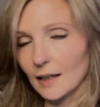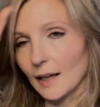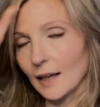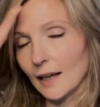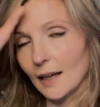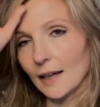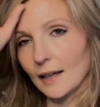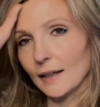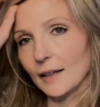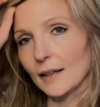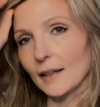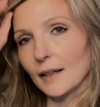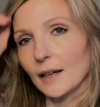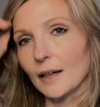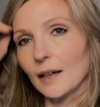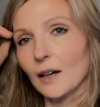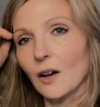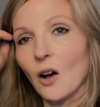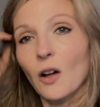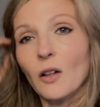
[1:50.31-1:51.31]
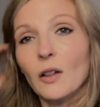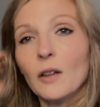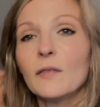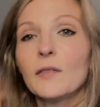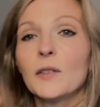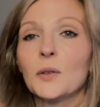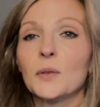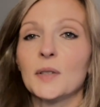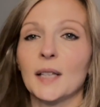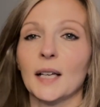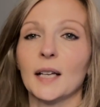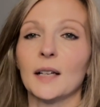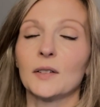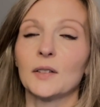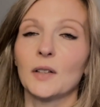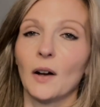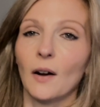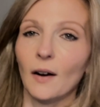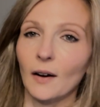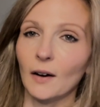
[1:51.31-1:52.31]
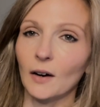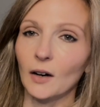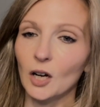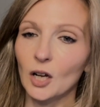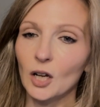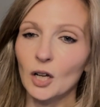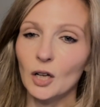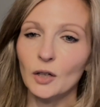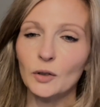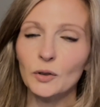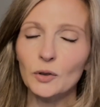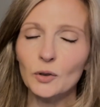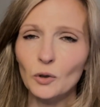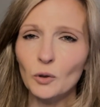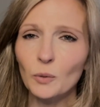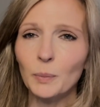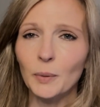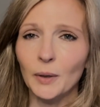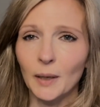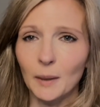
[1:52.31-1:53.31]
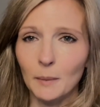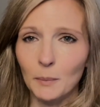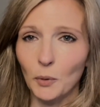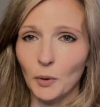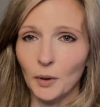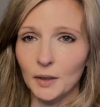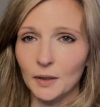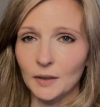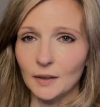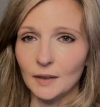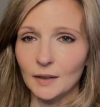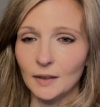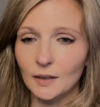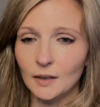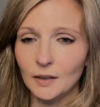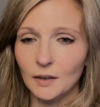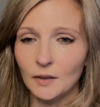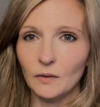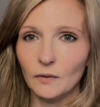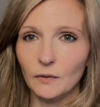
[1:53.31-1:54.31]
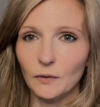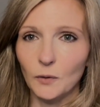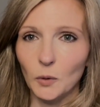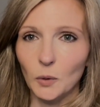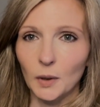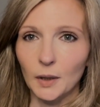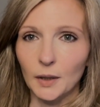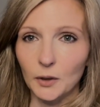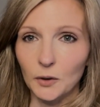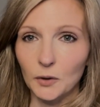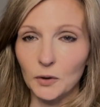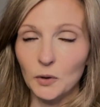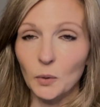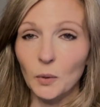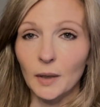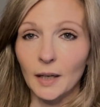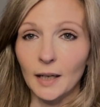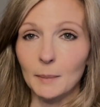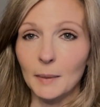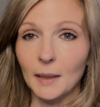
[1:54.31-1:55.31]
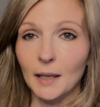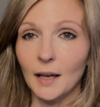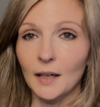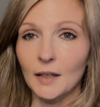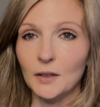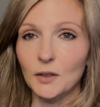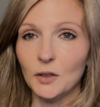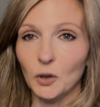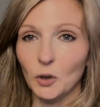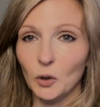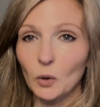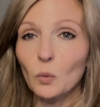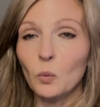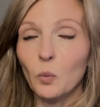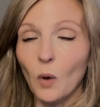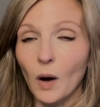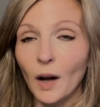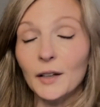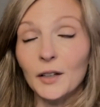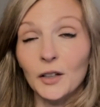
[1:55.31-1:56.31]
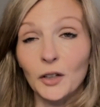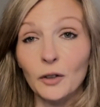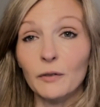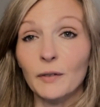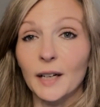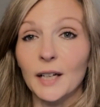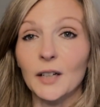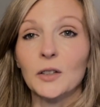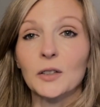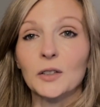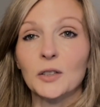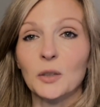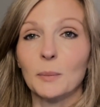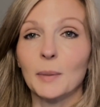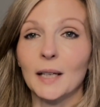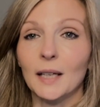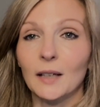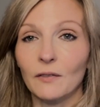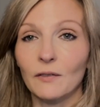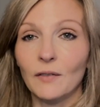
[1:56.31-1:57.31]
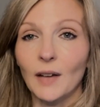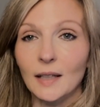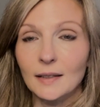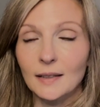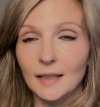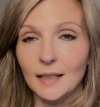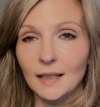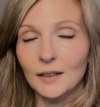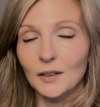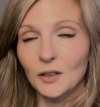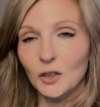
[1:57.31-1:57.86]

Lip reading: and all of those things are super important for your story because you want your reader to be invested.